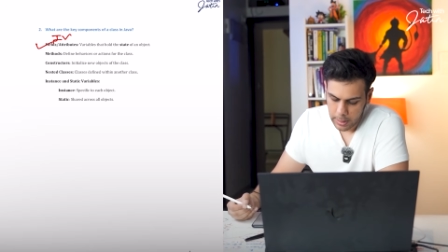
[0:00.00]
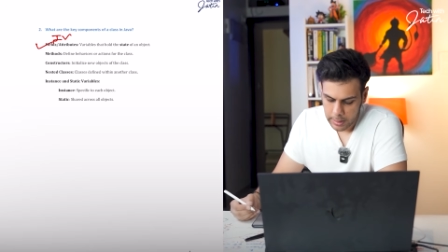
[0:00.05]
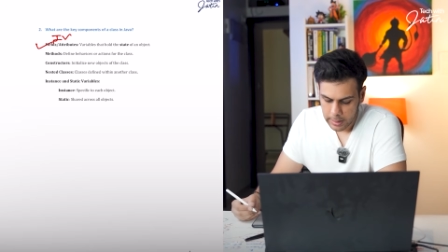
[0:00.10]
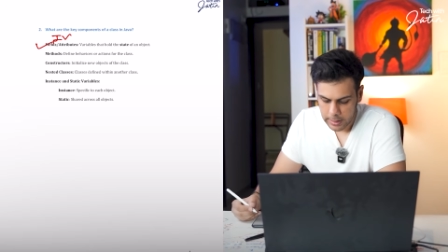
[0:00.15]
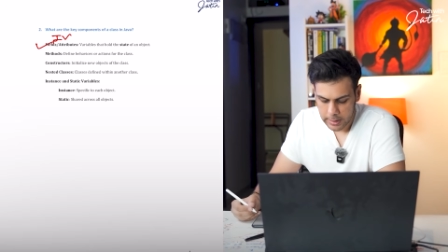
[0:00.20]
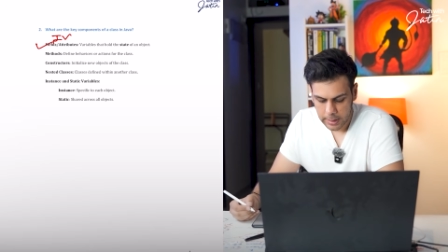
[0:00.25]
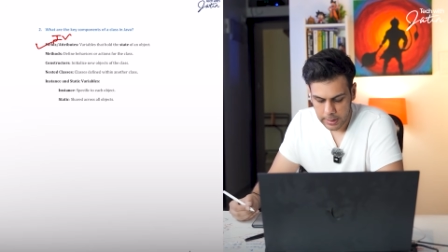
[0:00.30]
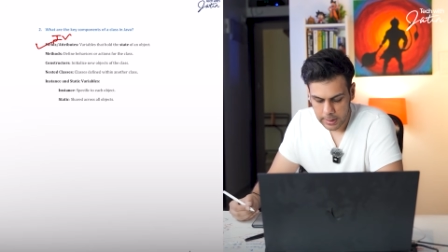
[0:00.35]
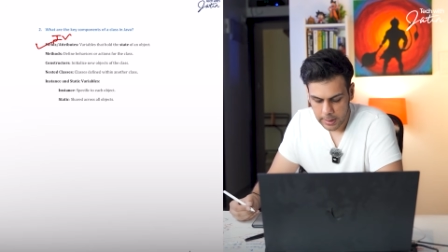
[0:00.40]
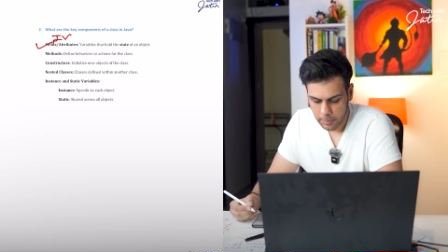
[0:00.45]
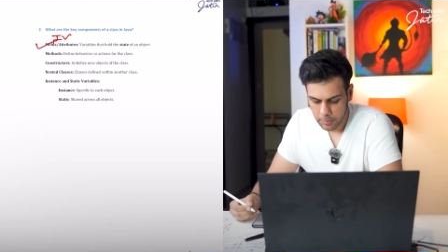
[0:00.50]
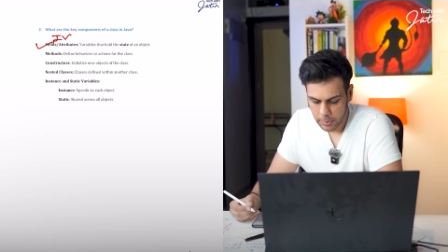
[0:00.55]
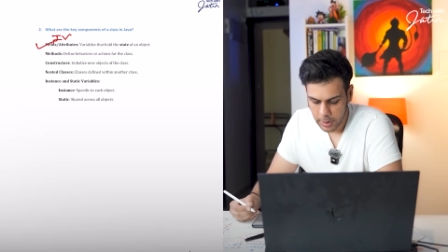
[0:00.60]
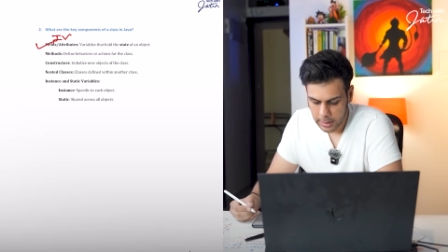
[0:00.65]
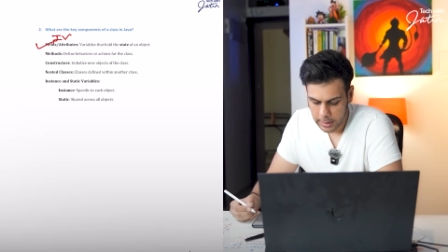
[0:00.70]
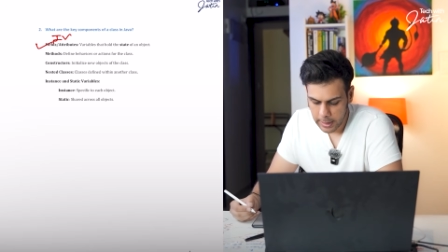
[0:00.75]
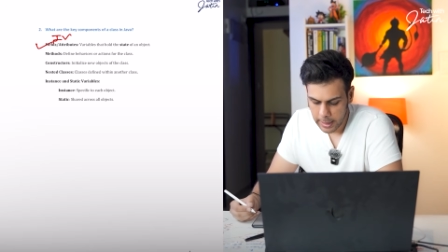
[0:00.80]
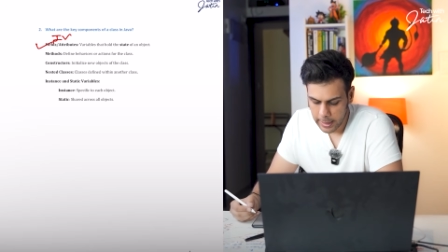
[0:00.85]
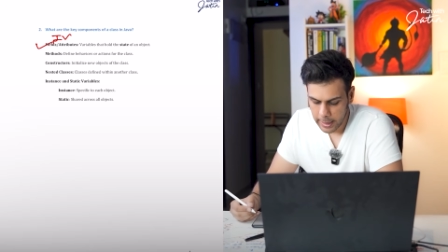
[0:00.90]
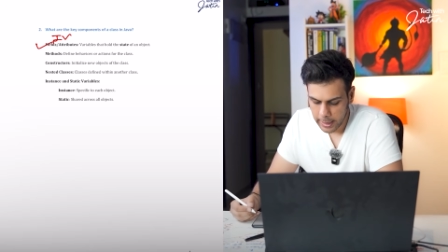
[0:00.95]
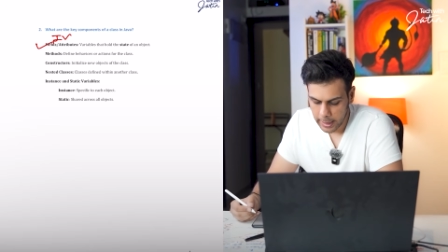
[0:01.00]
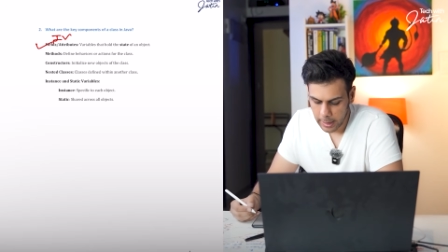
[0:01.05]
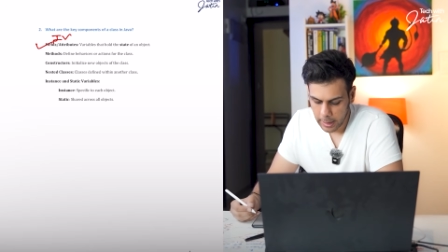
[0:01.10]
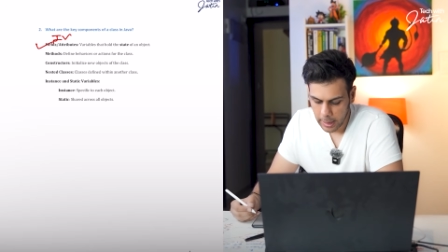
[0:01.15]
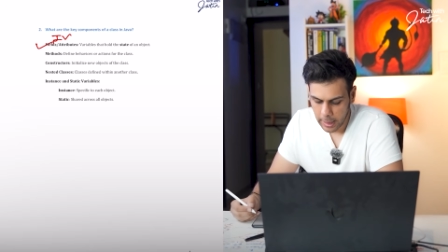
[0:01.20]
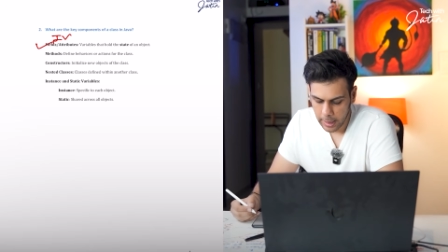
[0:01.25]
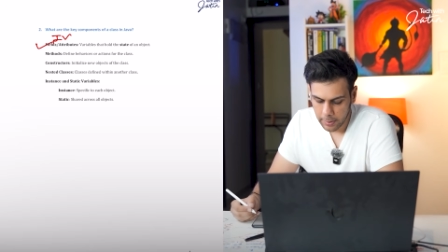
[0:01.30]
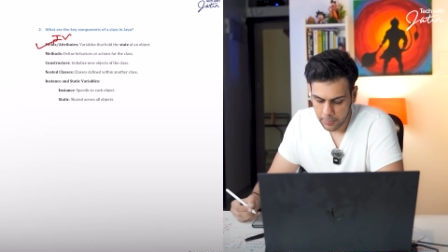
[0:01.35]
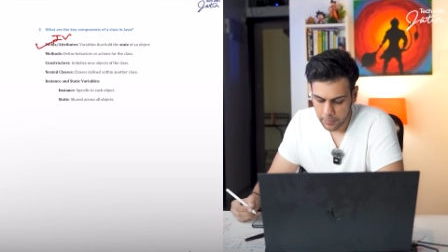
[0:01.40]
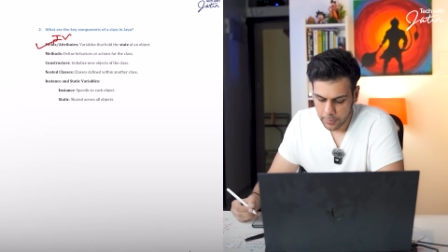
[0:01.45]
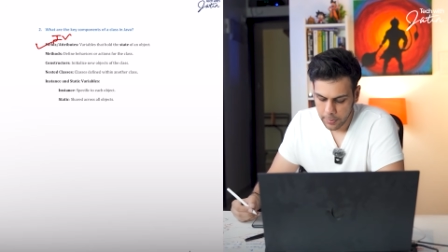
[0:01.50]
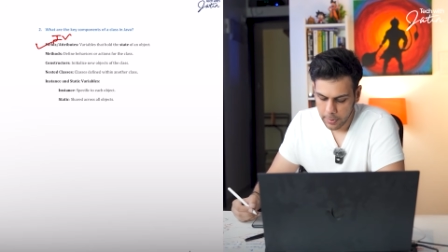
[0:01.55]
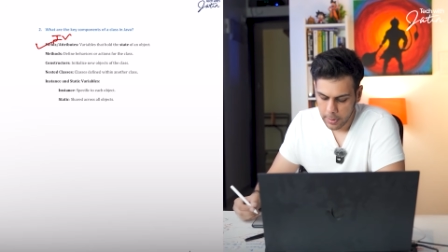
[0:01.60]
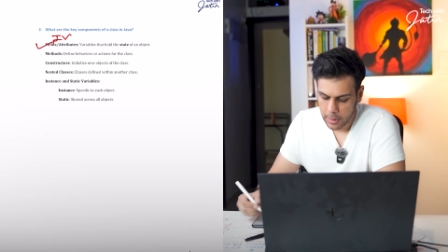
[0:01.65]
This is something that I can have.